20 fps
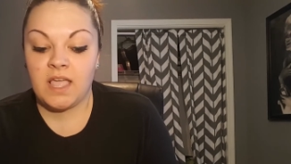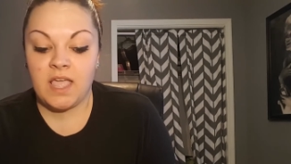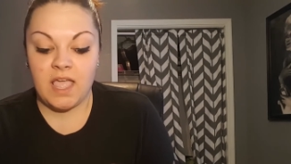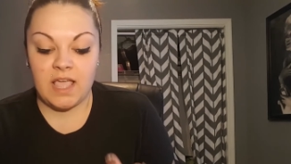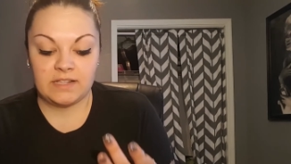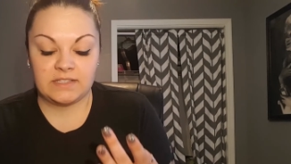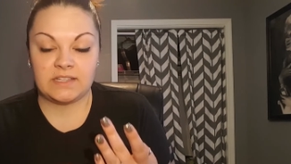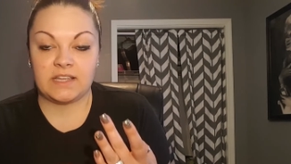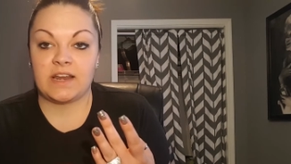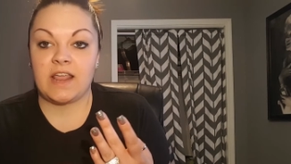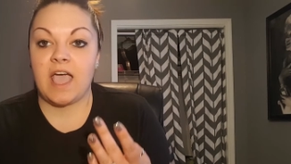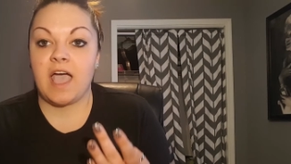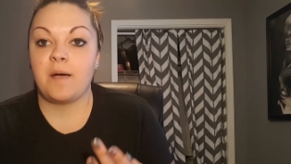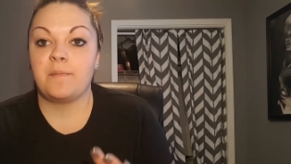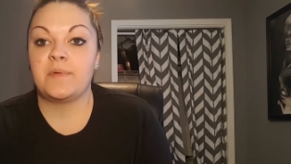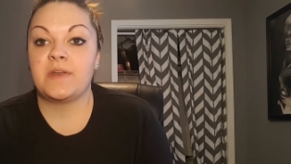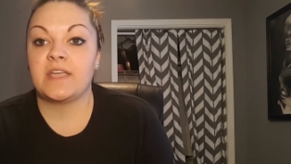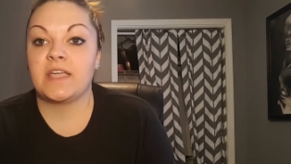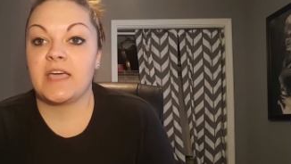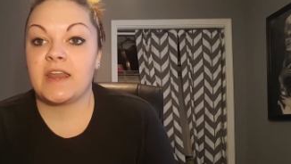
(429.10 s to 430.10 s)
It's going to
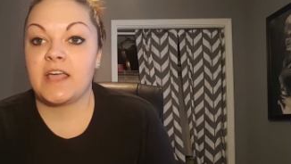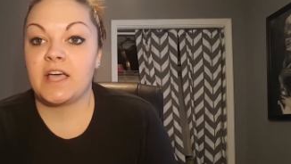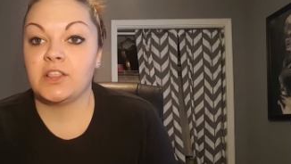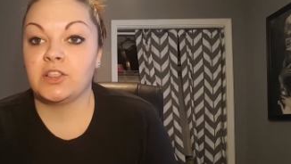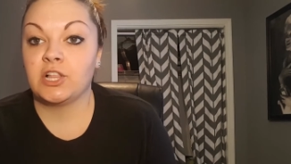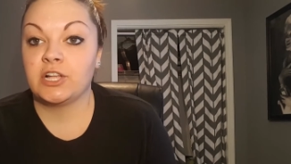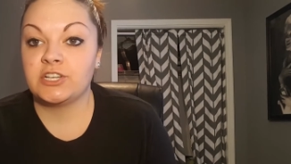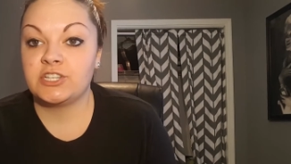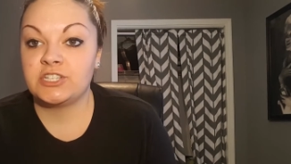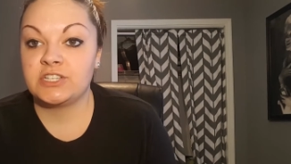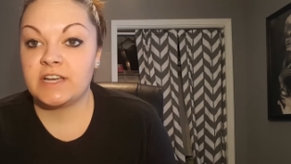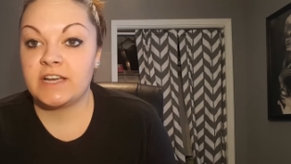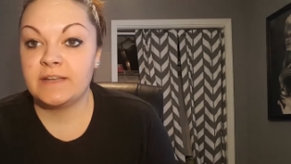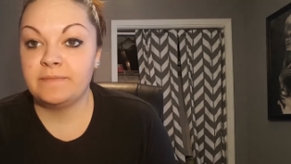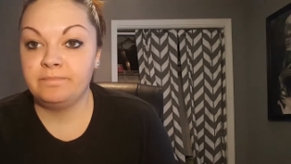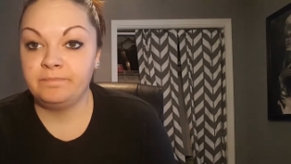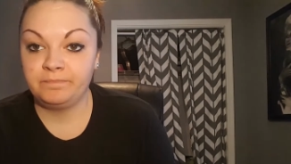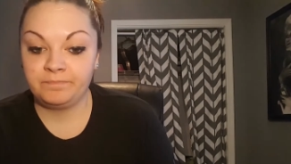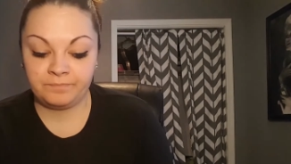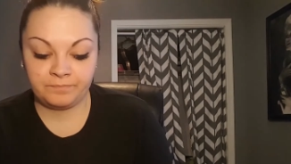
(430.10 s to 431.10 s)
happen again at
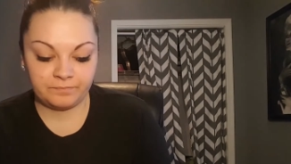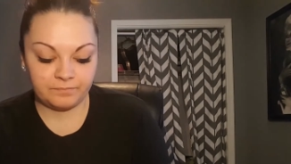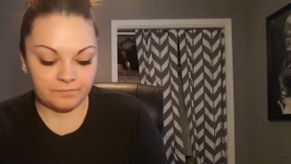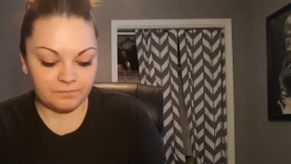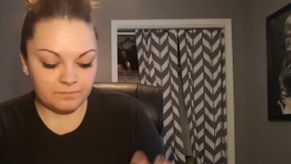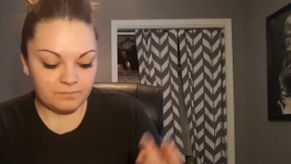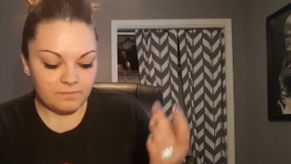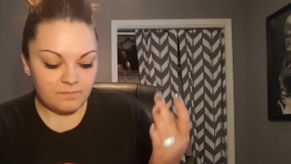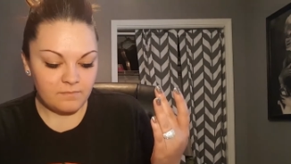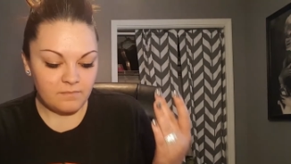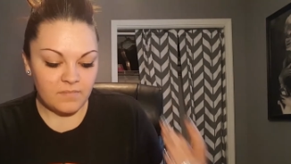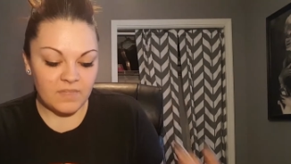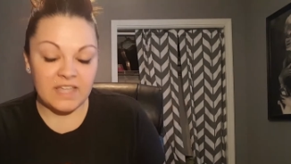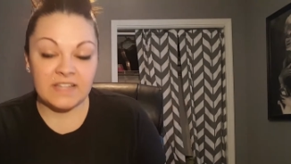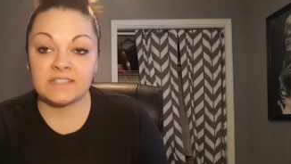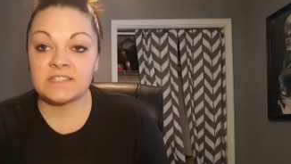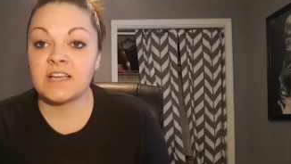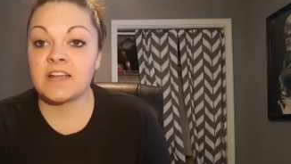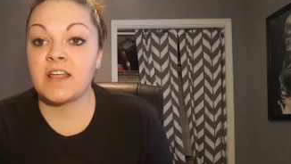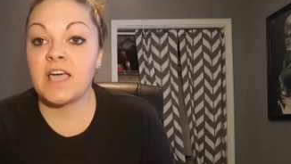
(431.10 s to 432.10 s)
lunchtime.
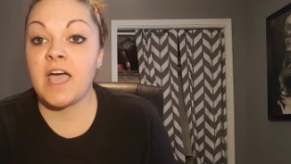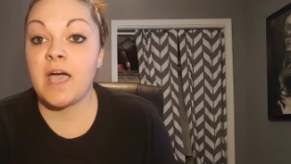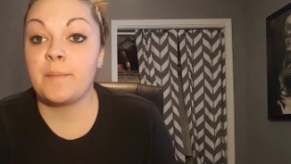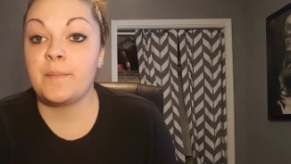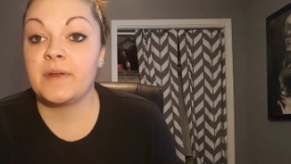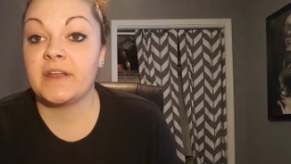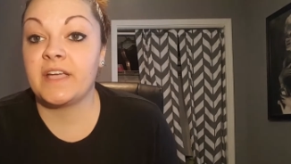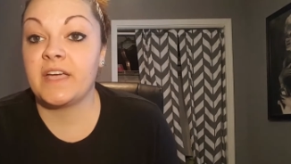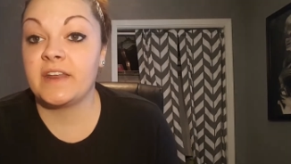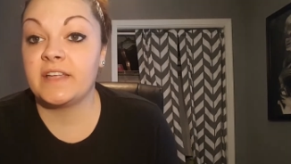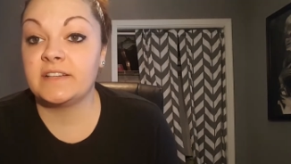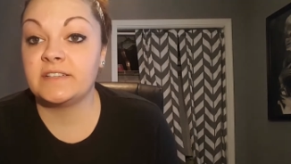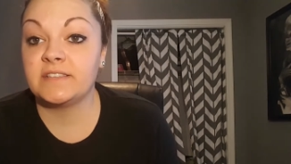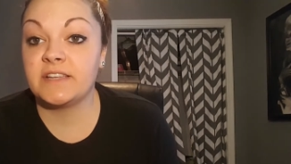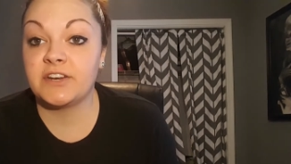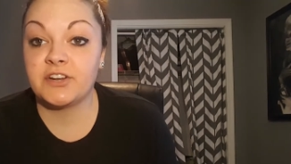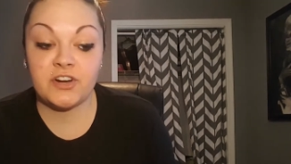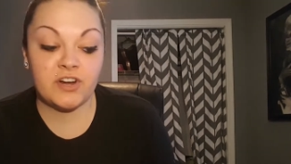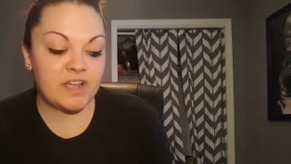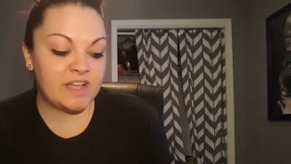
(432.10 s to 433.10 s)
It's going to happen again at
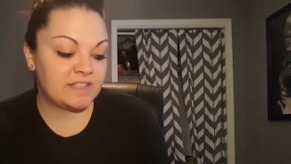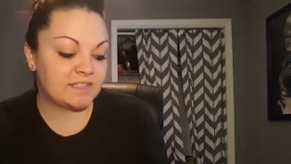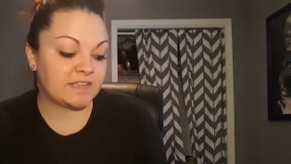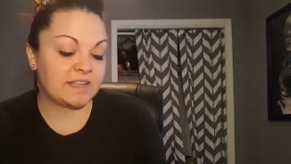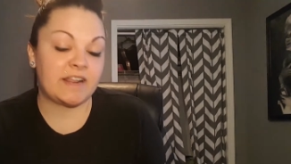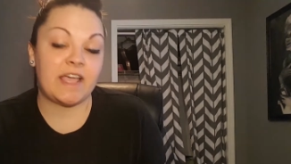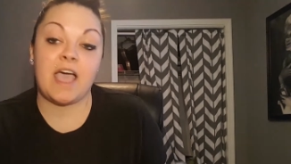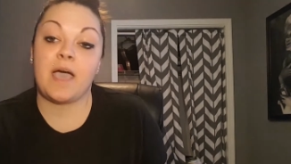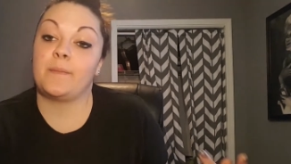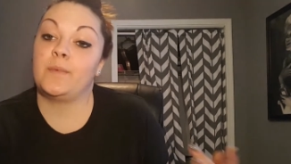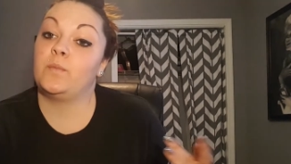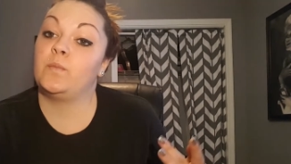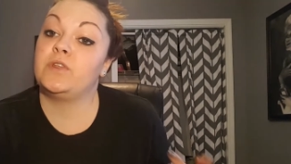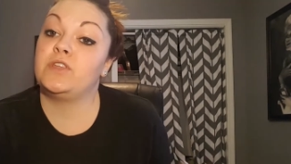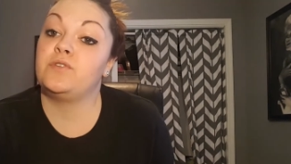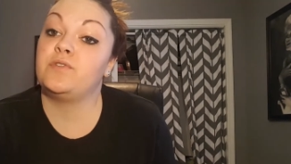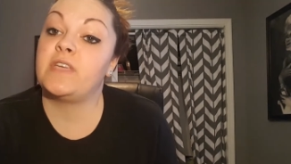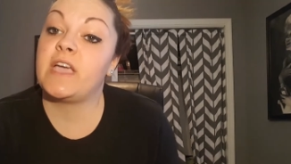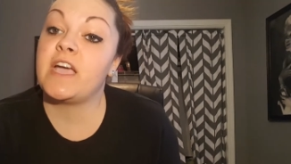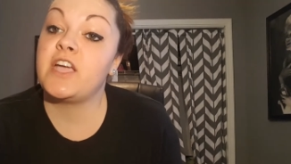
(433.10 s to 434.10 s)
dinner. It's going to happen when
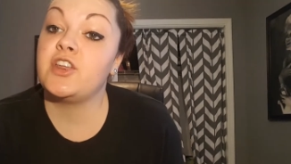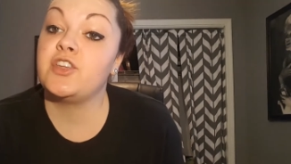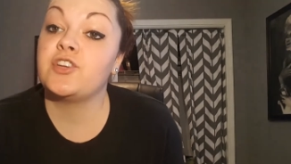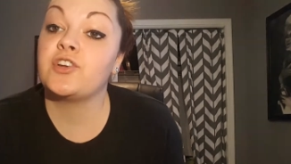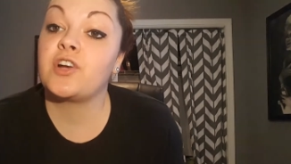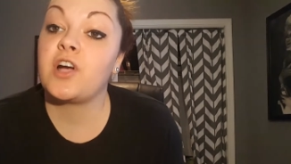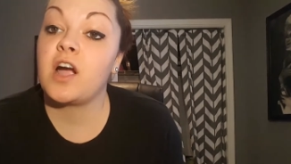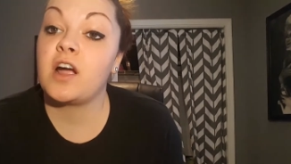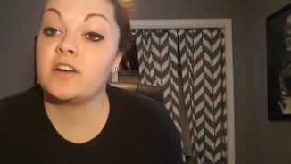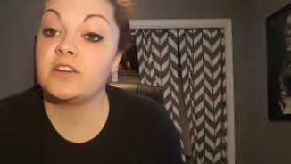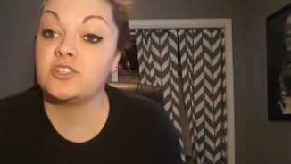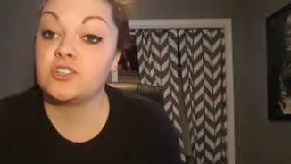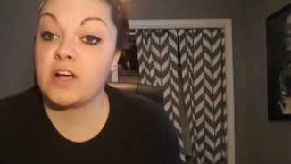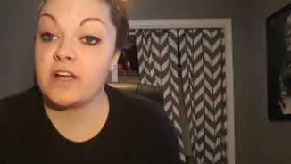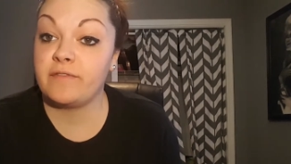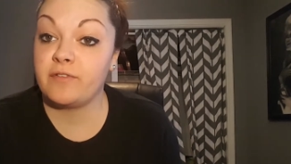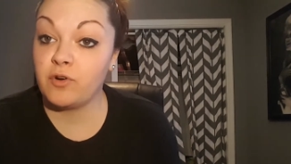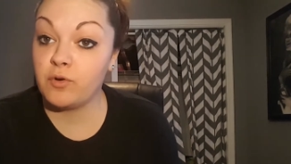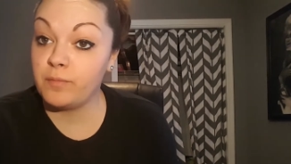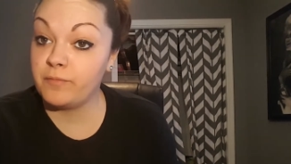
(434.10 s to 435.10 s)
you get in your car to
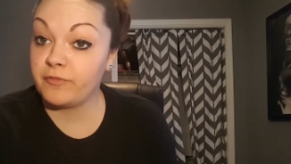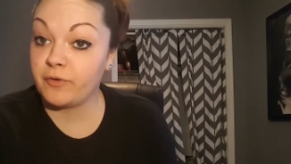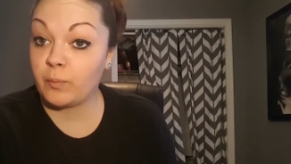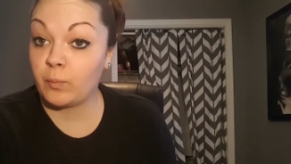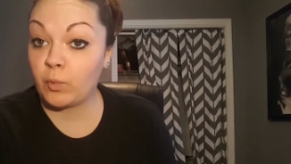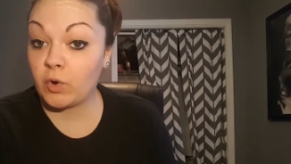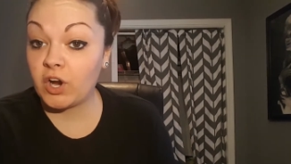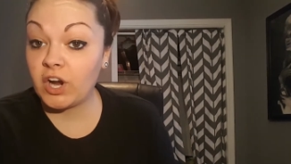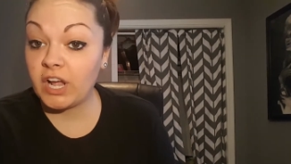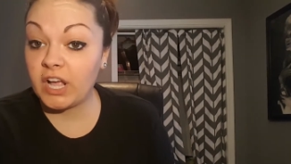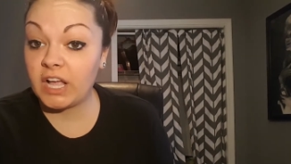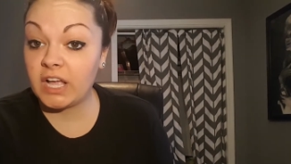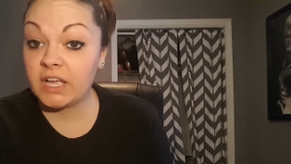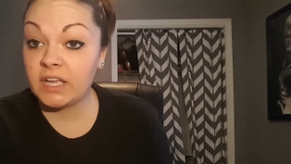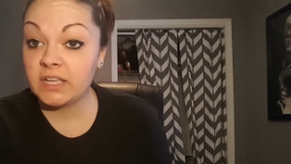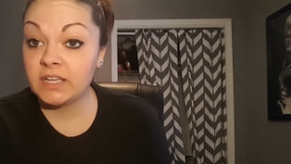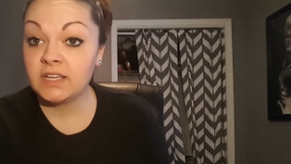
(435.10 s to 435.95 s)
drive home from work.